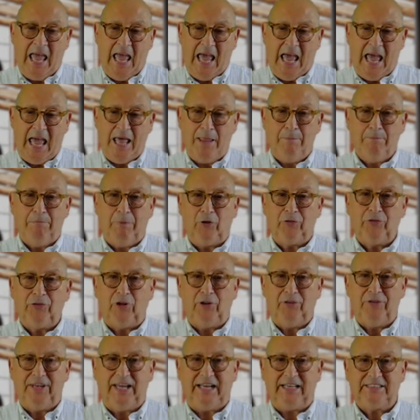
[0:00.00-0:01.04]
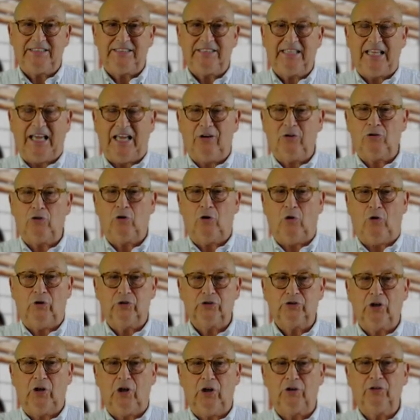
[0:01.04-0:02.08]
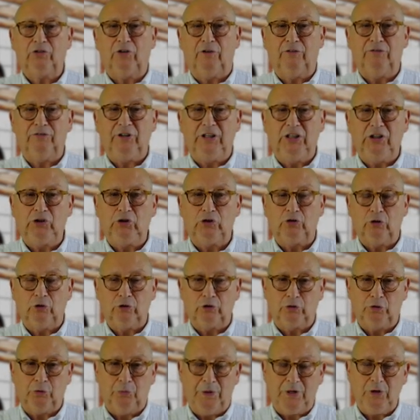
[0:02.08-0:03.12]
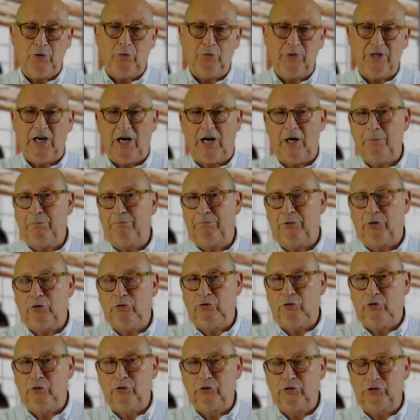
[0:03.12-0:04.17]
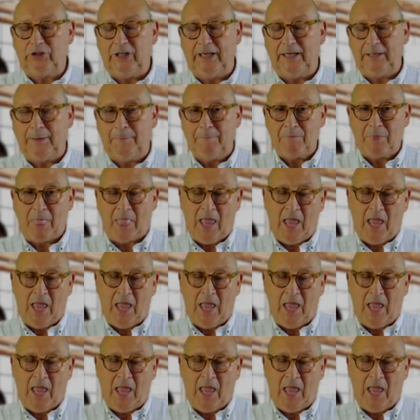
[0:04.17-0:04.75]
And bottlenecks can cause a lot of issues when we are producing.